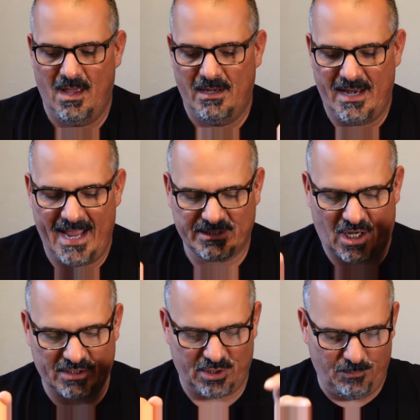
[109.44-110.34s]
Next,
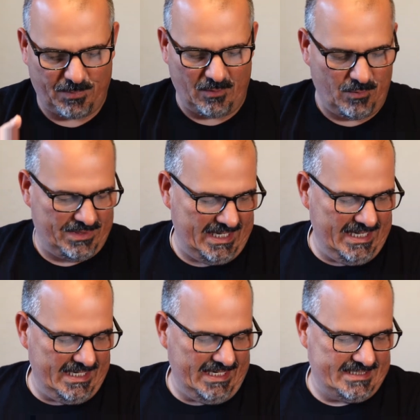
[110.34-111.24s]
also, but one thing
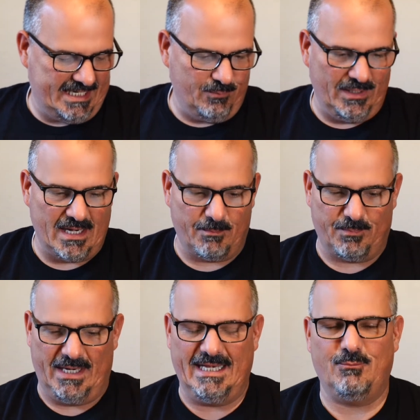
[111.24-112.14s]
he did is he
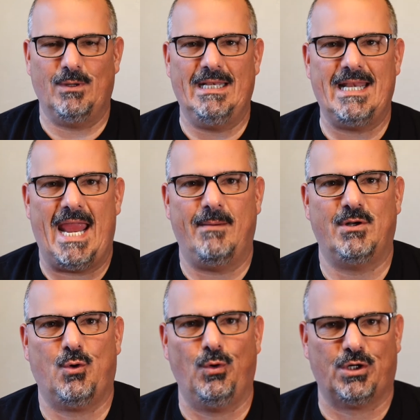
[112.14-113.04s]

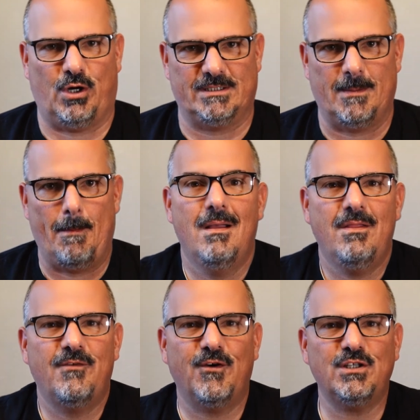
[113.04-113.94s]
renamed court cards.
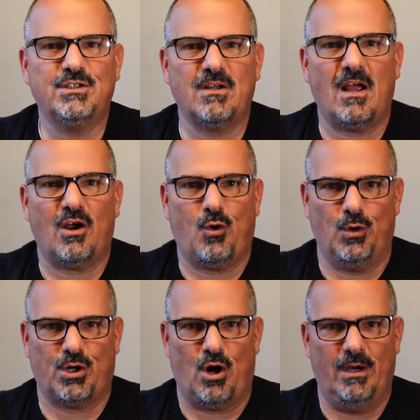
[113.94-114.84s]
The first
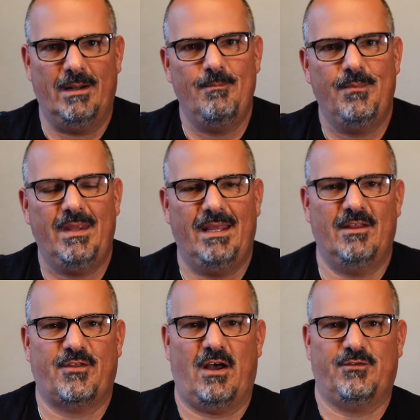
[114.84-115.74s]
court card in
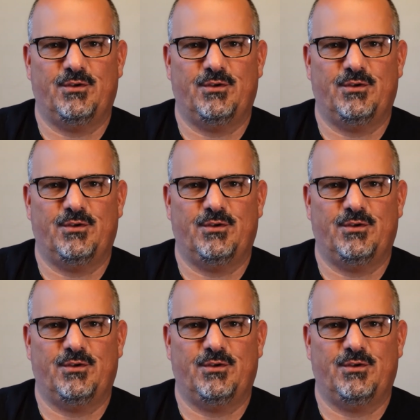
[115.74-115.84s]
the Thoth